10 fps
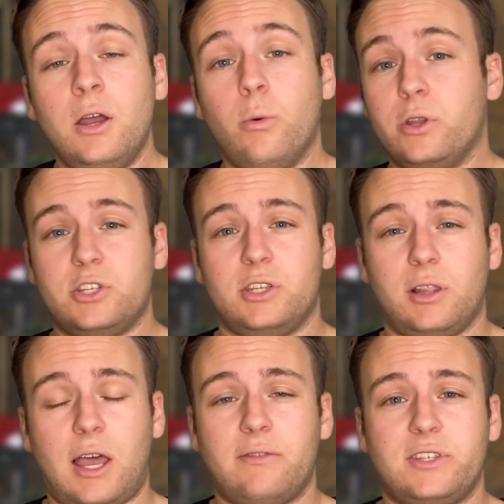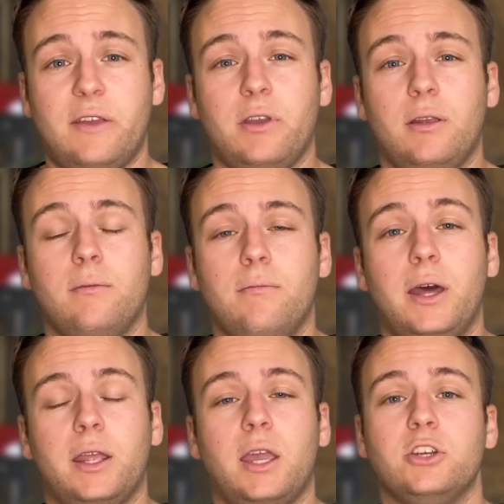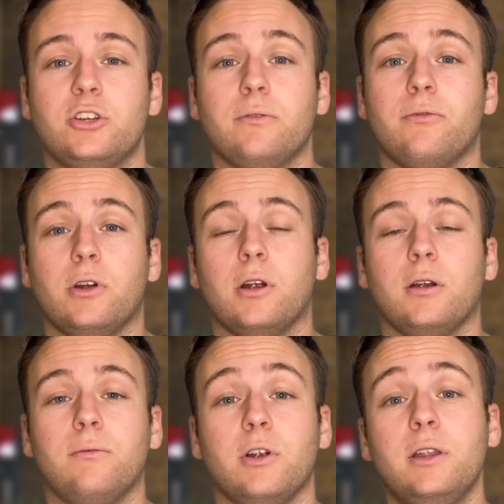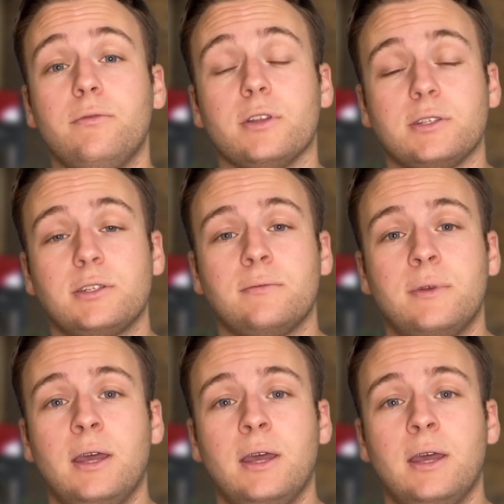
which is a life-saving medication for infants.